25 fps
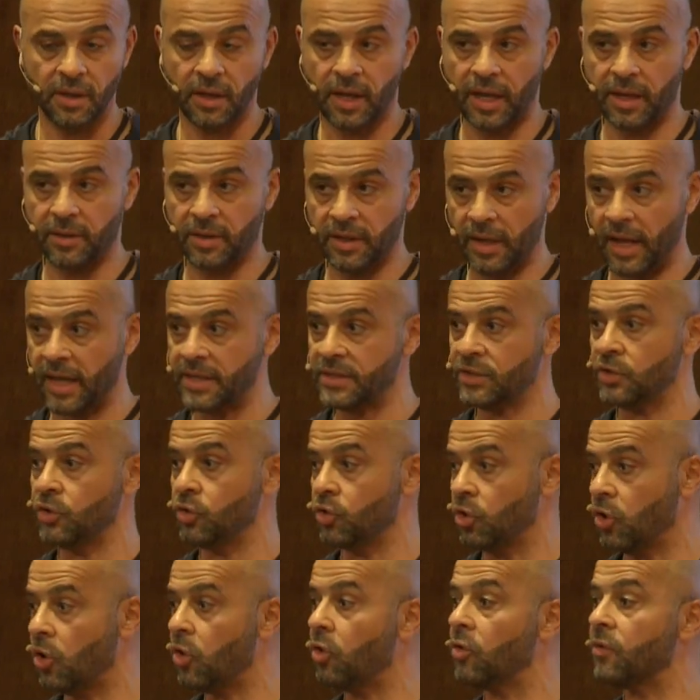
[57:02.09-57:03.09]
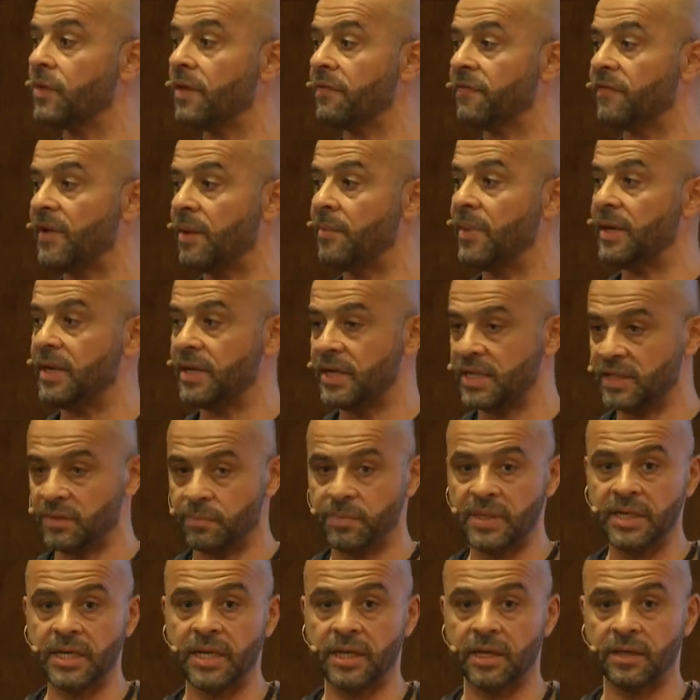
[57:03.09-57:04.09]
And as you know, the feminine is
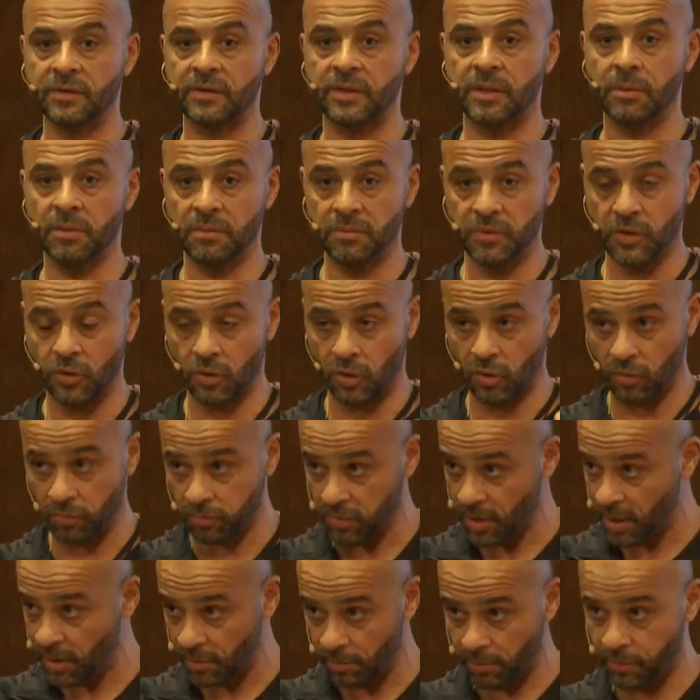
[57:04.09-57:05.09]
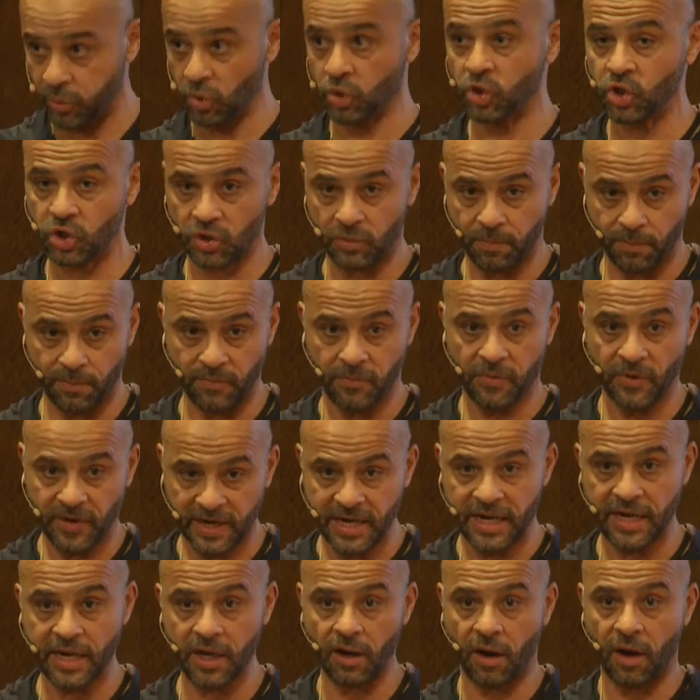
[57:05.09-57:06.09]
being, you know, pushed
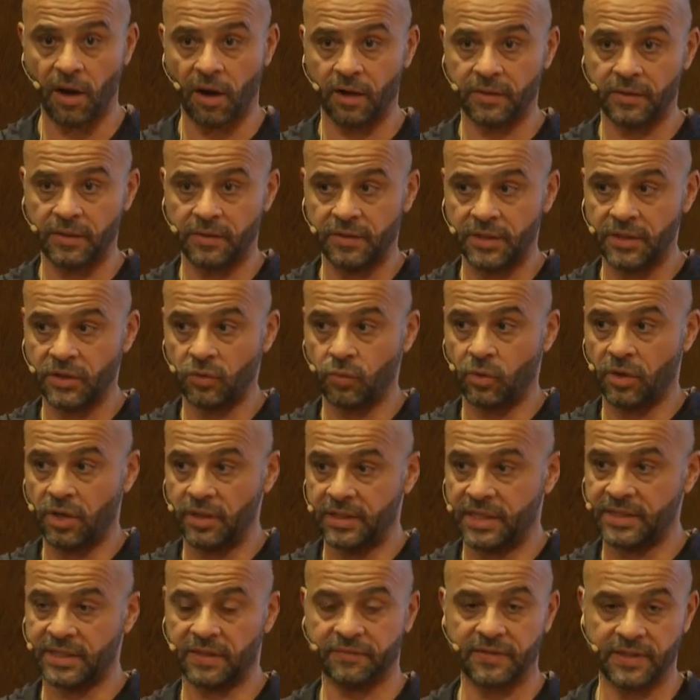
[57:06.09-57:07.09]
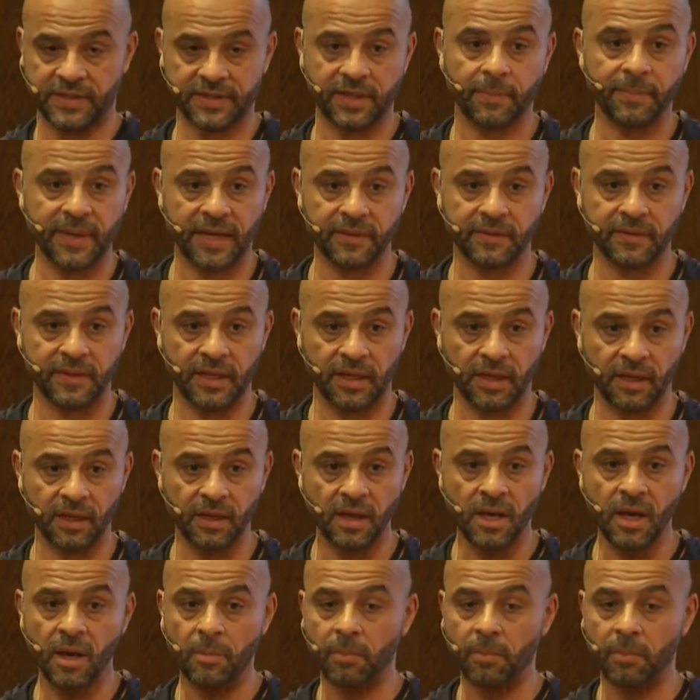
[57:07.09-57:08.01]
really hard in this world as if it's a bad thing.